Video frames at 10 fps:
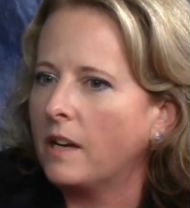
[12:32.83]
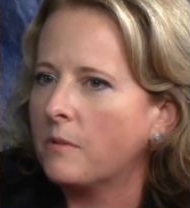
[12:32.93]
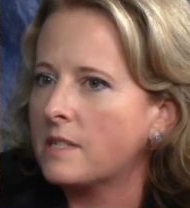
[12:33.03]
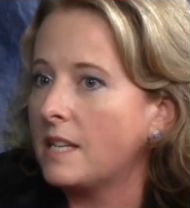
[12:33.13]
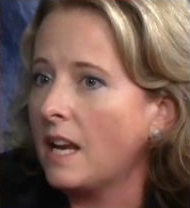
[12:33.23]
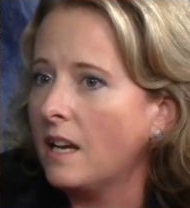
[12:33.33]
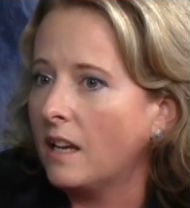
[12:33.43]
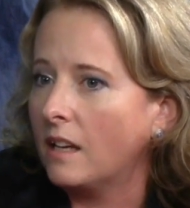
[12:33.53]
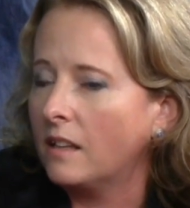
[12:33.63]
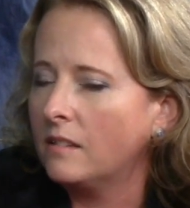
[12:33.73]
I was
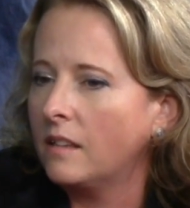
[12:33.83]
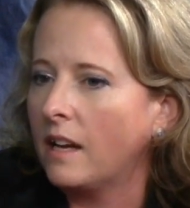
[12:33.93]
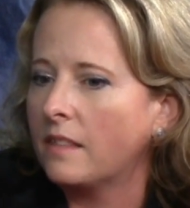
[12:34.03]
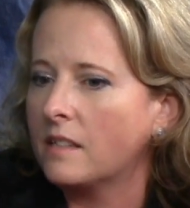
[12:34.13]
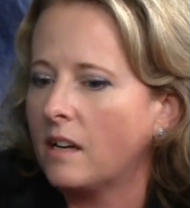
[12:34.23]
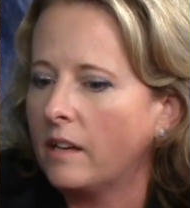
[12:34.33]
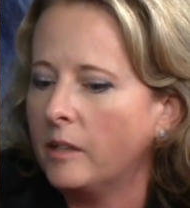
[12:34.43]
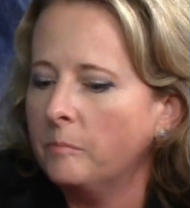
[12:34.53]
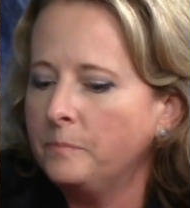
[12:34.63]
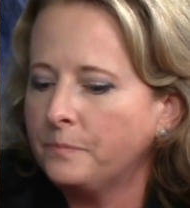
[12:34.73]
dating at the
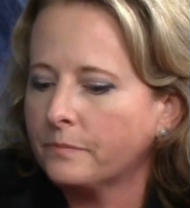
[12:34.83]
time